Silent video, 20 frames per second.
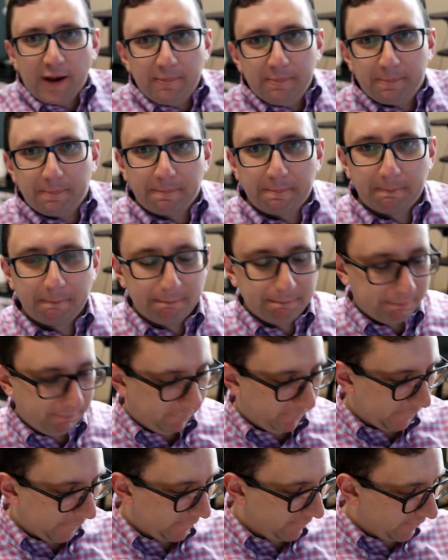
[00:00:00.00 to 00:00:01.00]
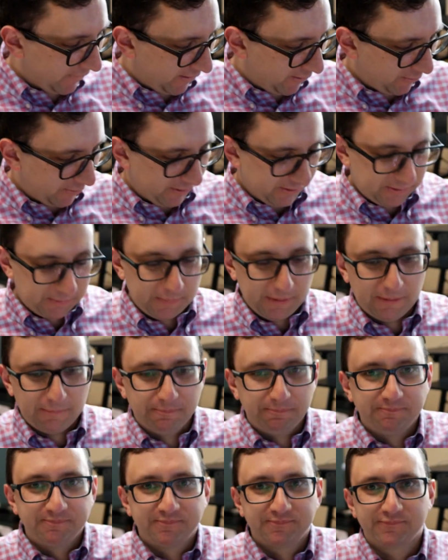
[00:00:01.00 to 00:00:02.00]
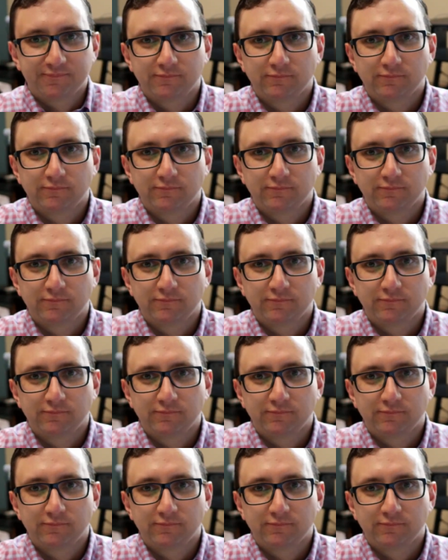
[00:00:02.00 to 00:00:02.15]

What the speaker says: okay. I don't want to spill.